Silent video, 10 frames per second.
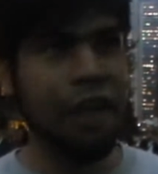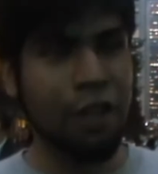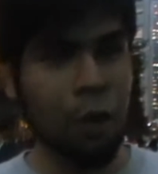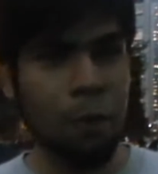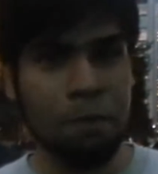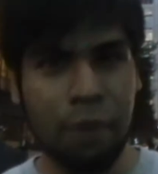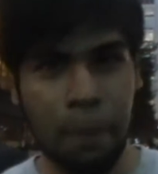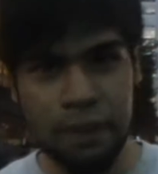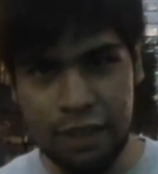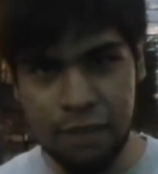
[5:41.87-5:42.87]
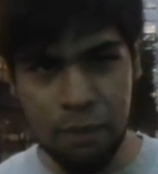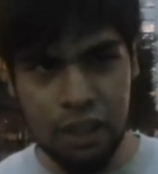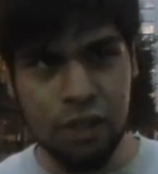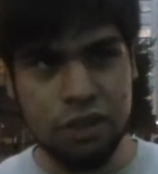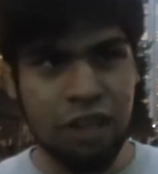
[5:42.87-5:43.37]
you know,
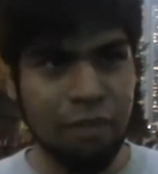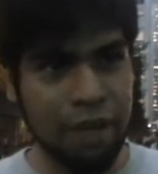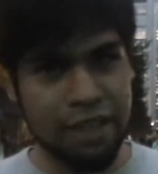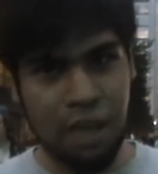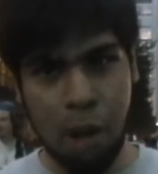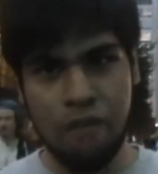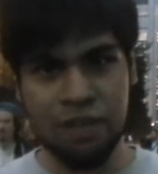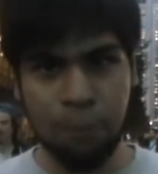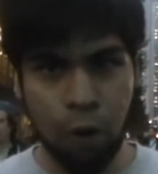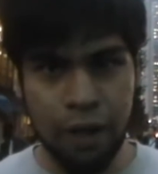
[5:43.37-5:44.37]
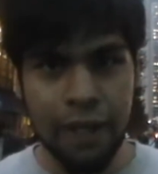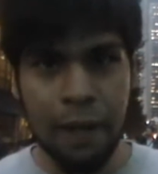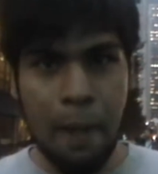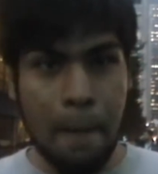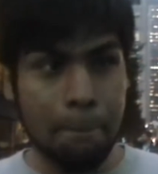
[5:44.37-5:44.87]
political stuff might come off as boring,
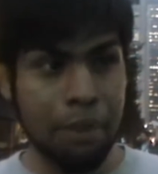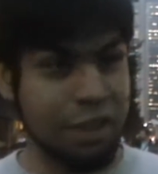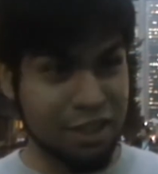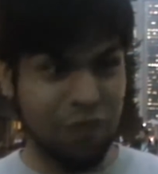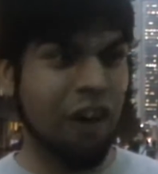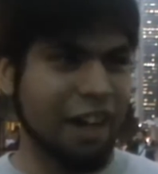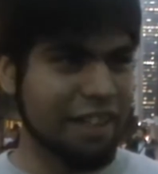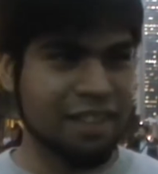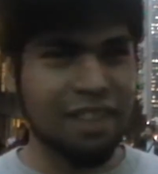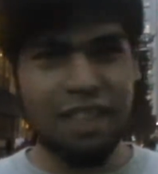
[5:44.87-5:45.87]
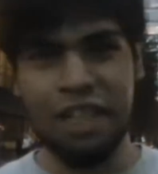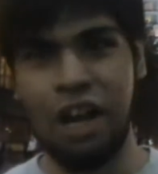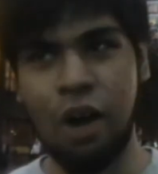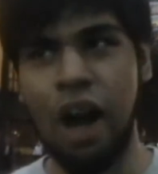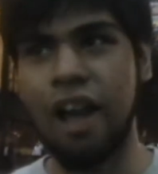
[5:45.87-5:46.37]
but this is fun. You
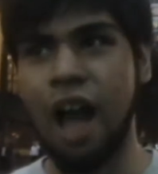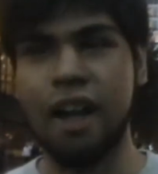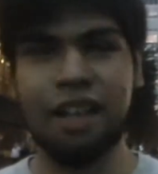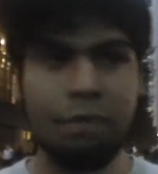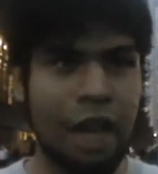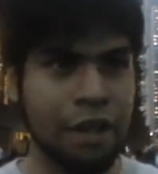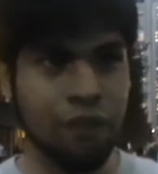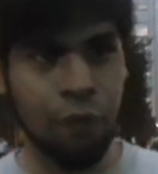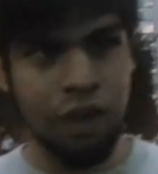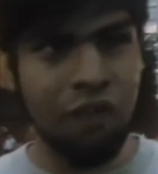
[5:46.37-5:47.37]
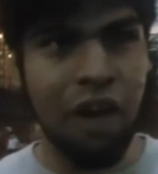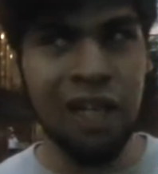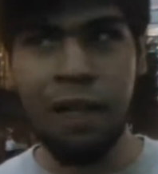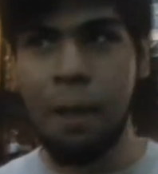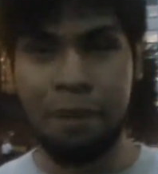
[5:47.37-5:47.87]
know, I didn't come down here for the
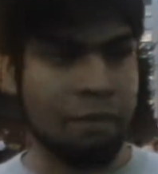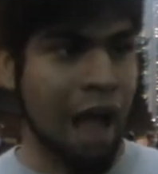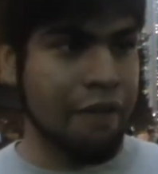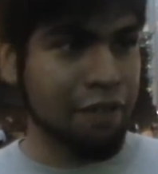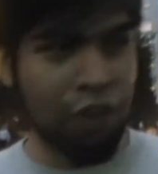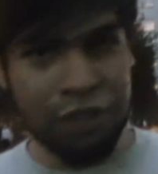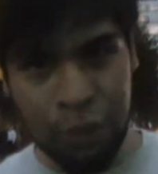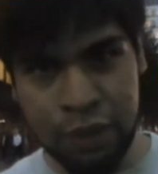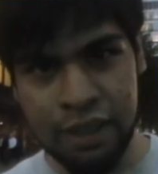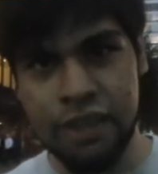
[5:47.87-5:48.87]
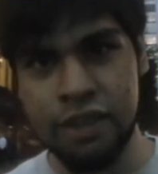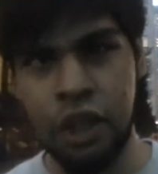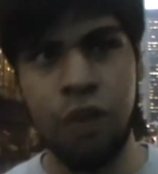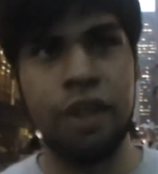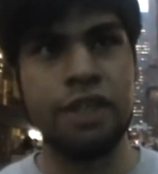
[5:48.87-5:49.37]
fun, but I'm having fun doing this. You
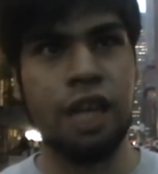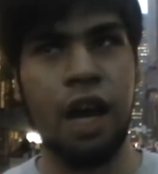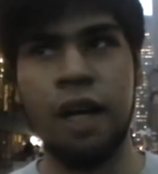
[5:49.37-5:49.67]
know, there's